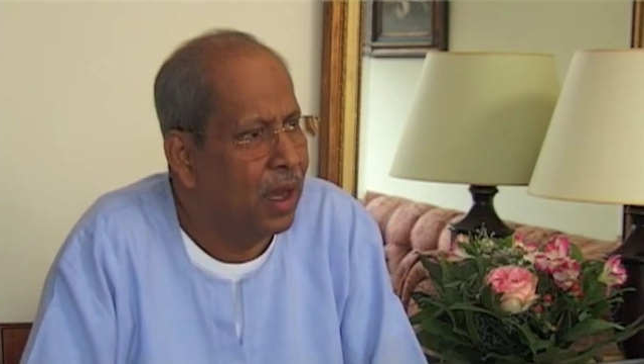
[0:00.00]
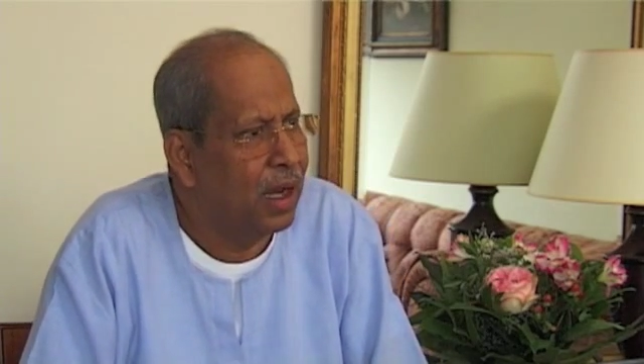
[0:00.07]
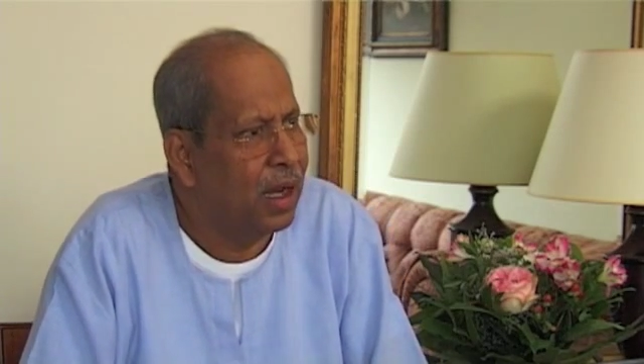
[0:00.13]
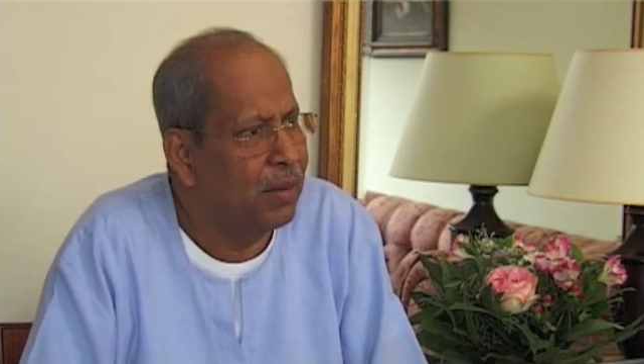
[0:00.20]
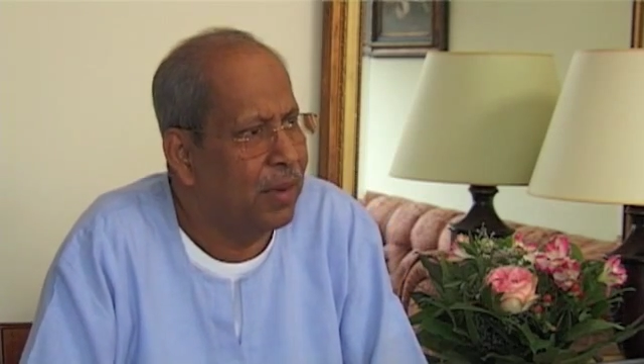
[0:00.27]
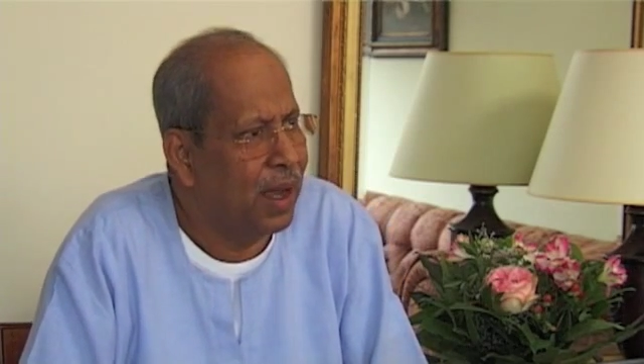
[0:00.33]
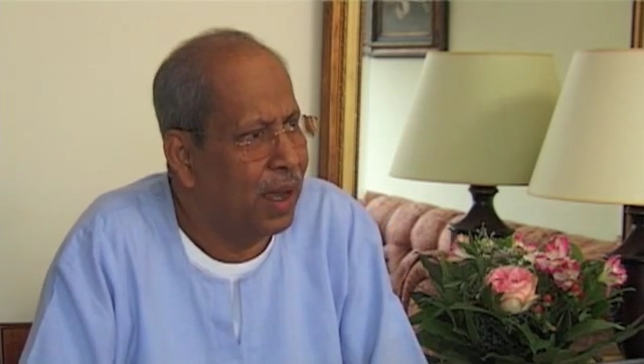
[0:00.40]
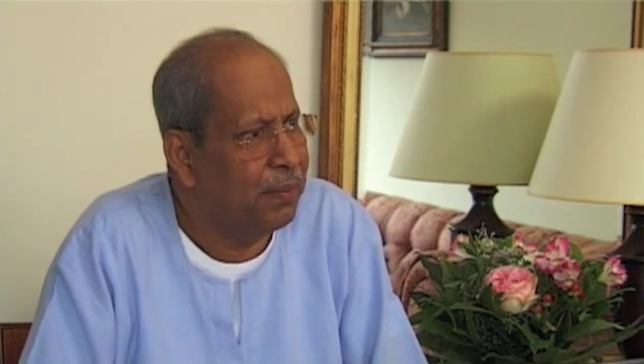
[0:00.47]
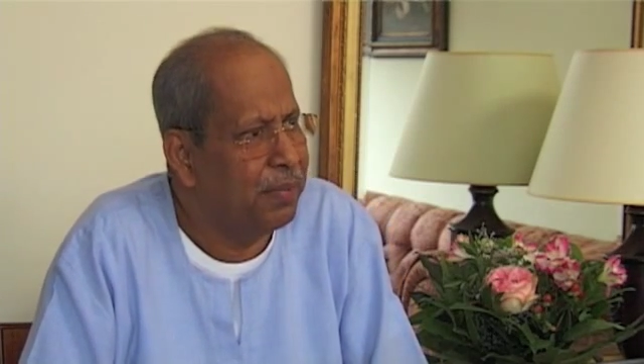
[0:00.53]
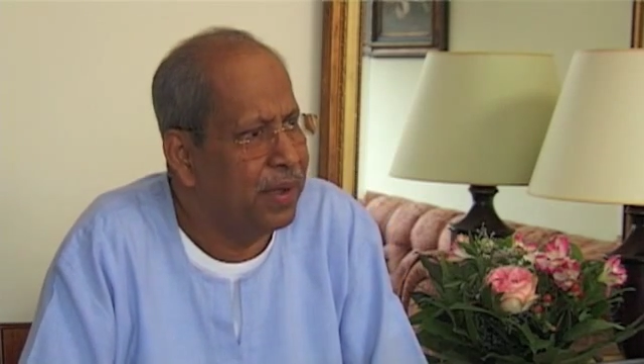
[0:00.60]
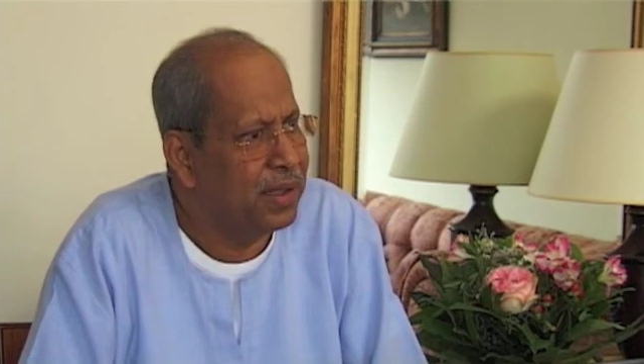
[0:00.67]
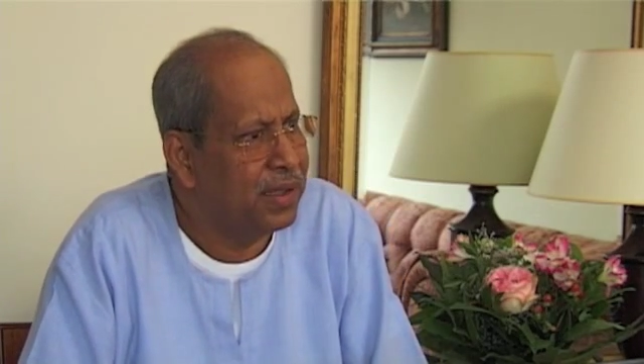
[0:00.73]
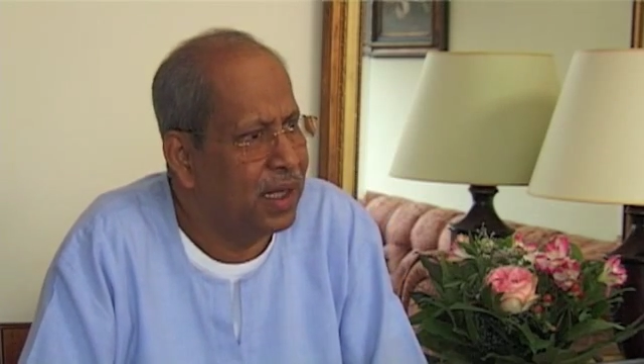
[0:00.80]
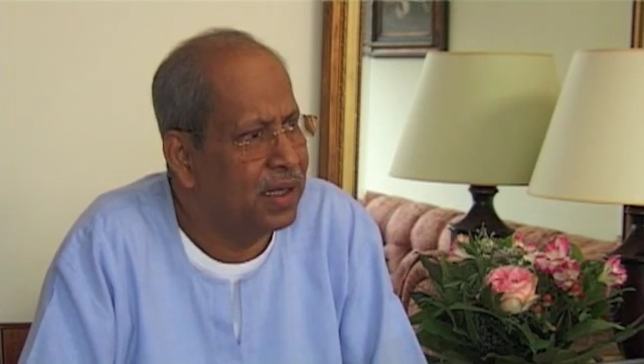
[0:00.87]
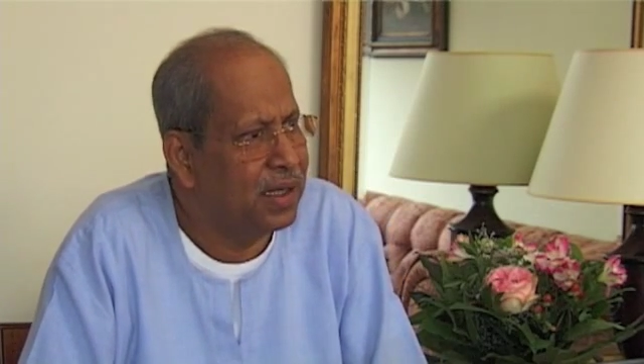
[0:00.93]
and I'm
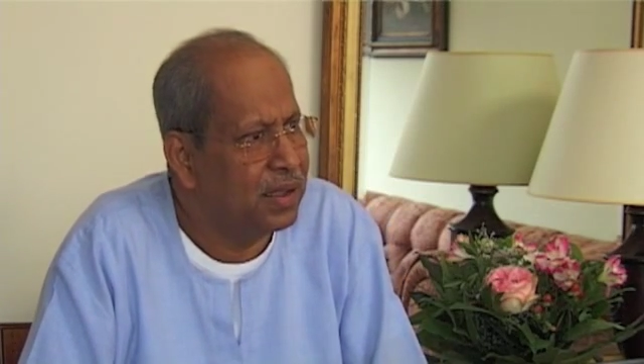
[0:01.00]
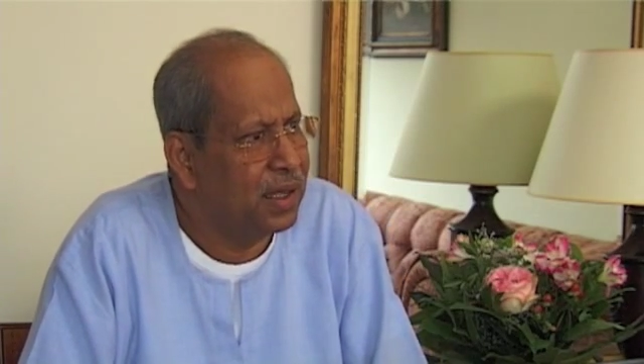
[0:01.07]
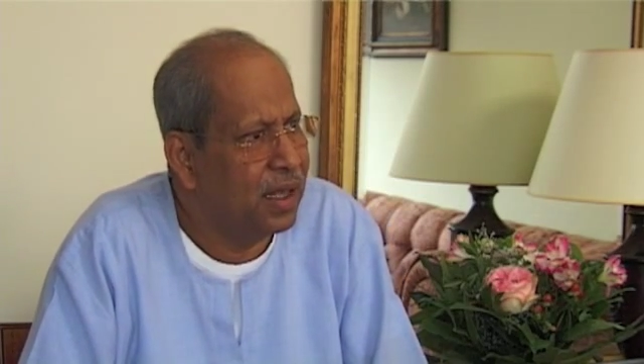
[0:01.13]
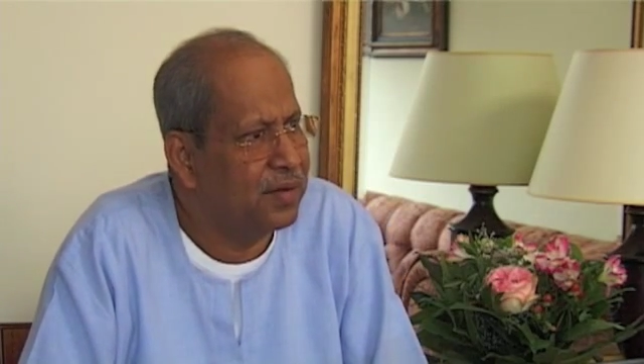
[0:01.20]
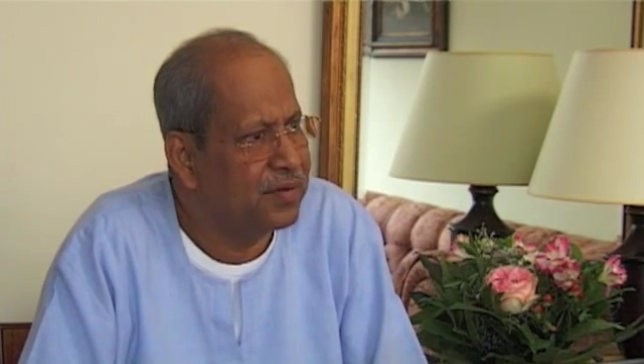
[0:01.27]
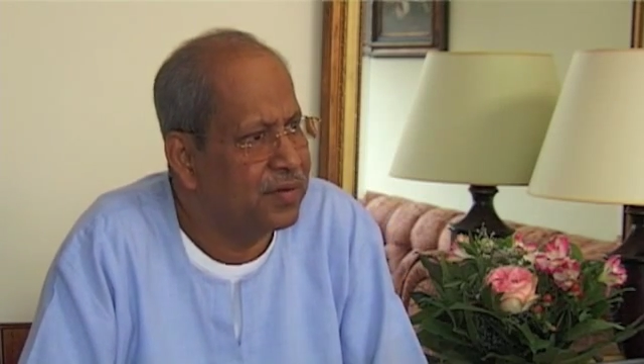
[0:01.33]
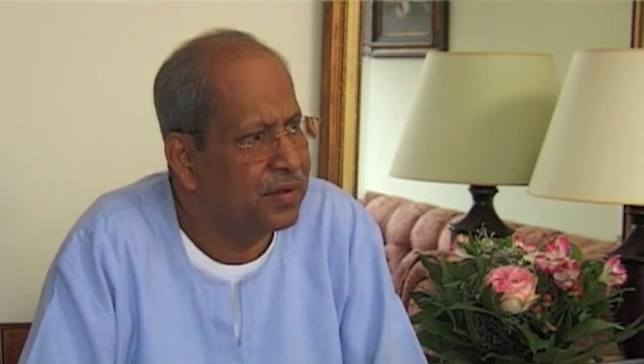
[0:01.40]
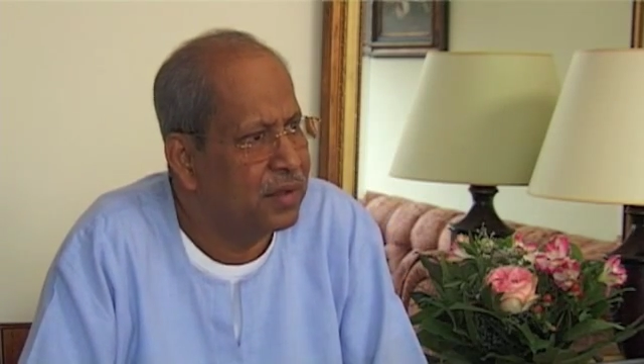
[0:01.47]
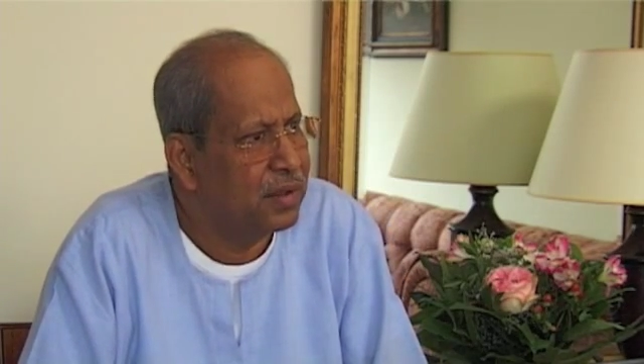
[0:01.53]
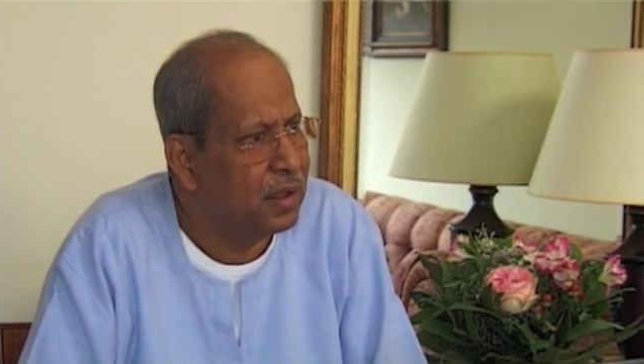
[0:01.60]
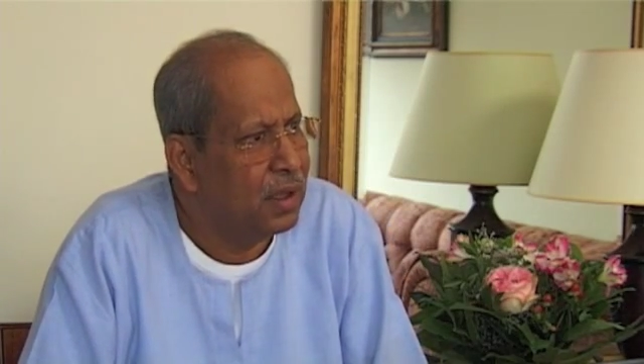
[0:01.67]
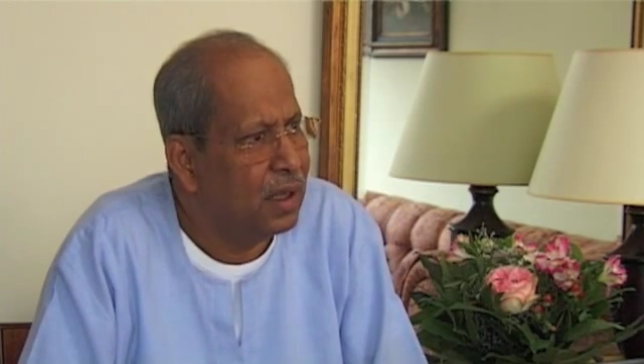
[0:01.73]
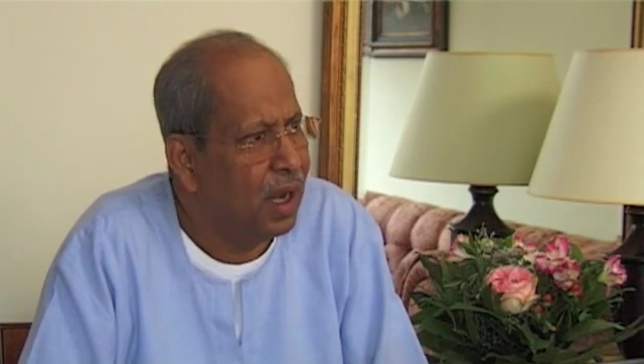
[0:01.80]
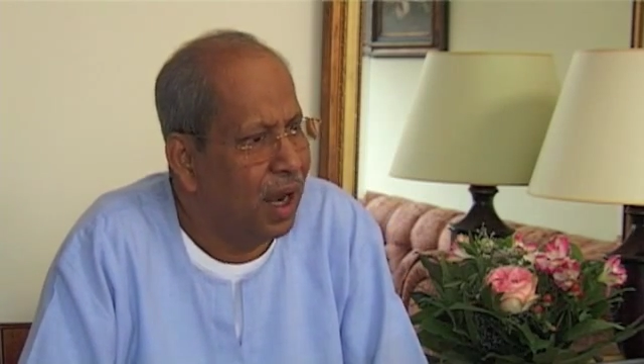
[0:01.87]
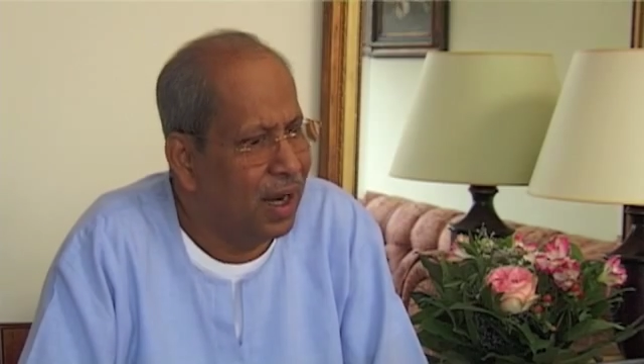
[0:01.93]
happy that it has
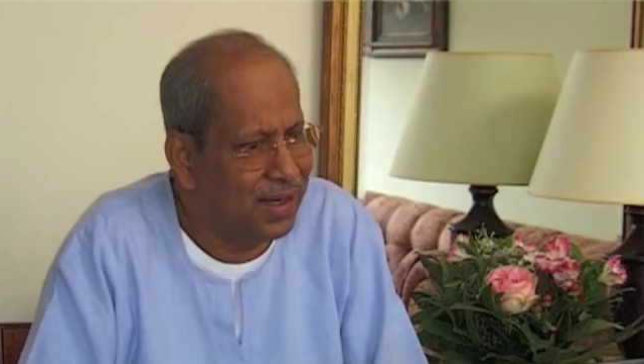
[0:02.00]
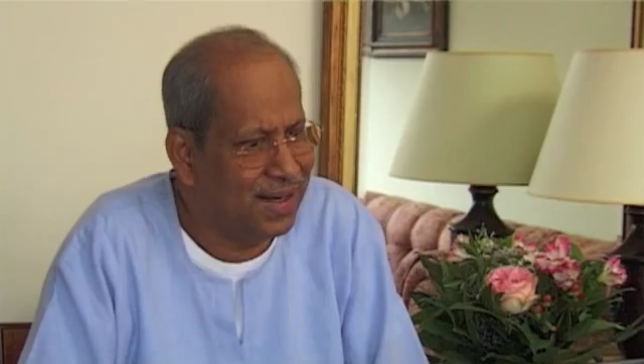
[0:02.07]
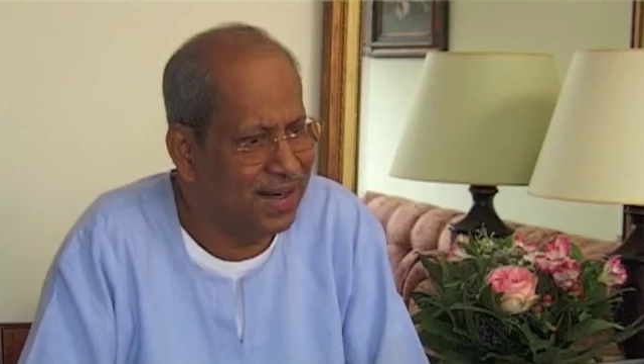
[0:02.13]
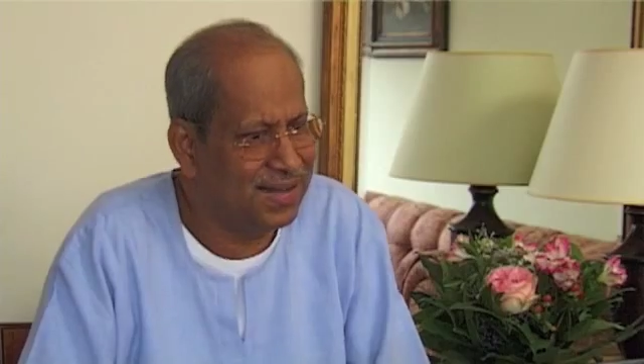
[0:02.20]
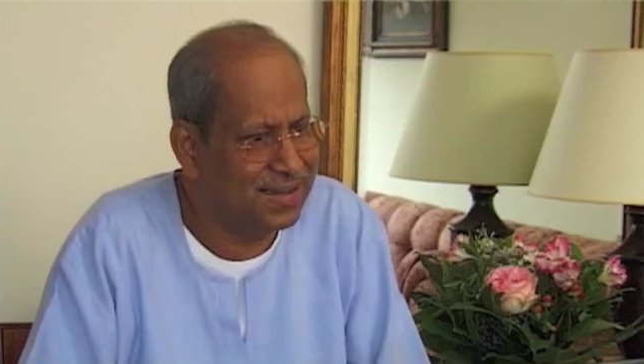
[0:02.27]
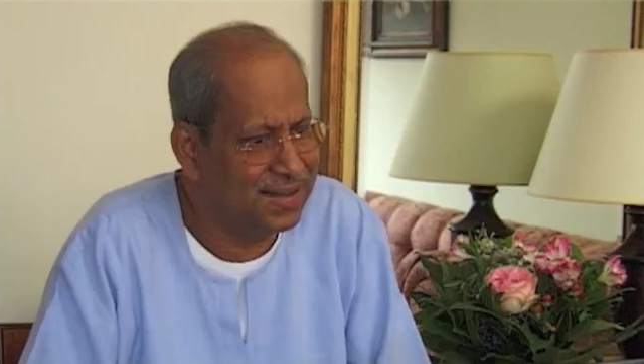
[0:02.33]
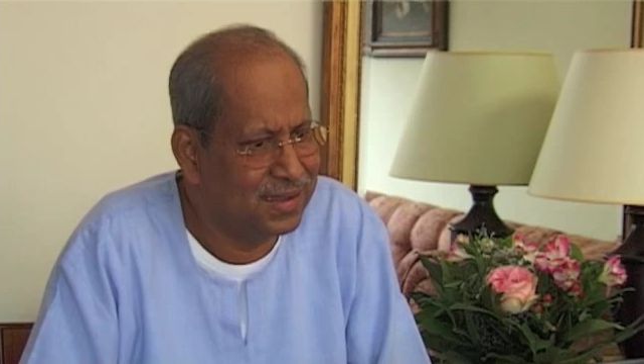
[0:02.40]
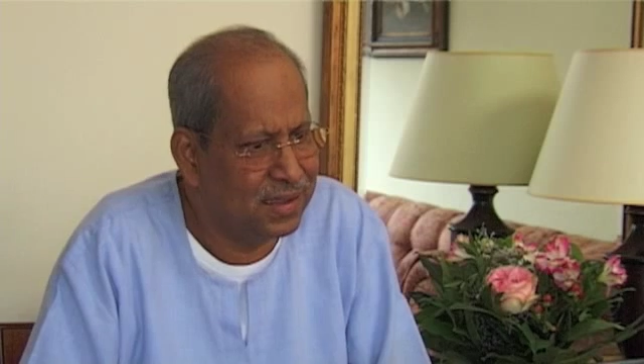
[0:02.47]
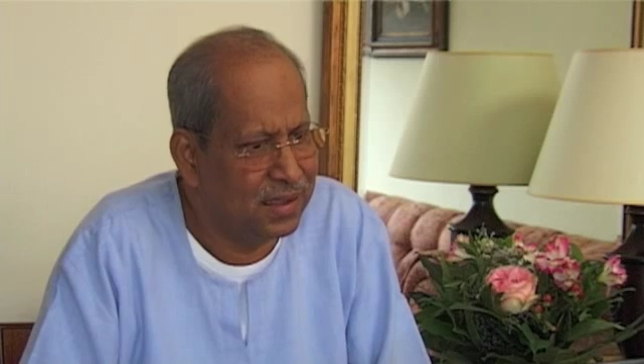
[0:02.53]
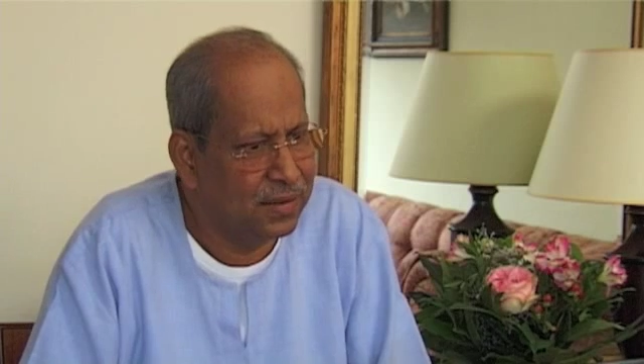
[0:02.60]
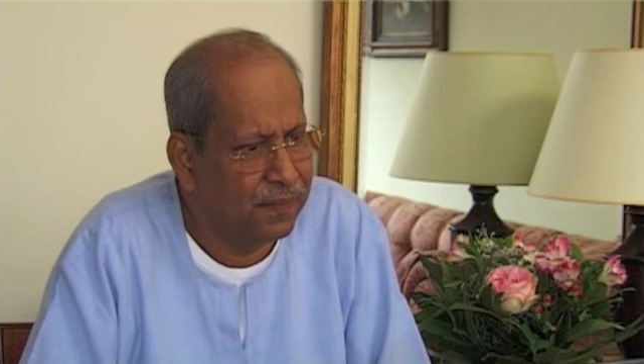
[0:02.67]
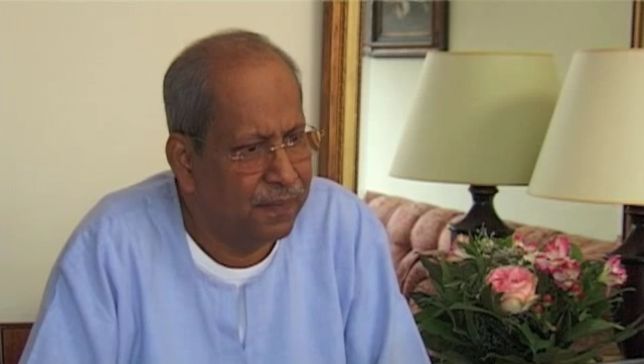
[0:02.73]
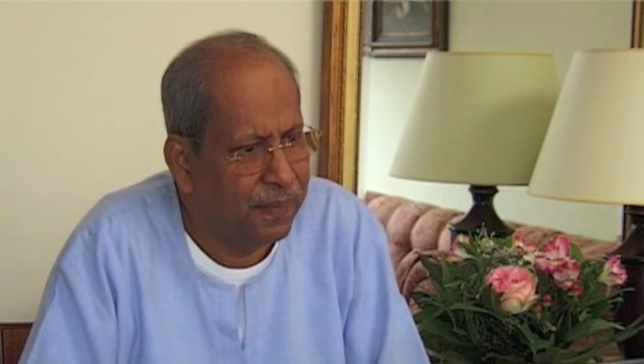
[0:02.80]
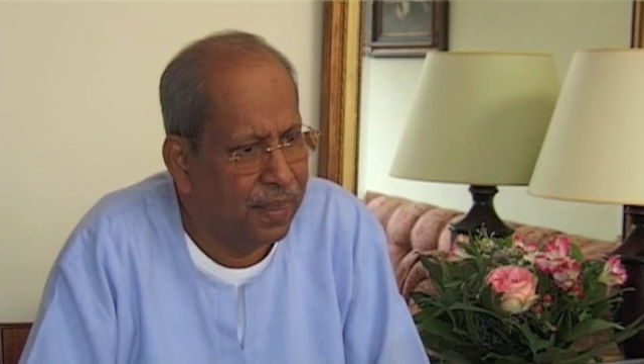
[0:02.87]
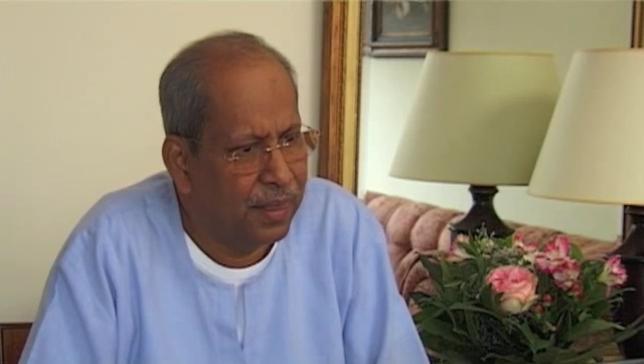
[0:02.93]
addressed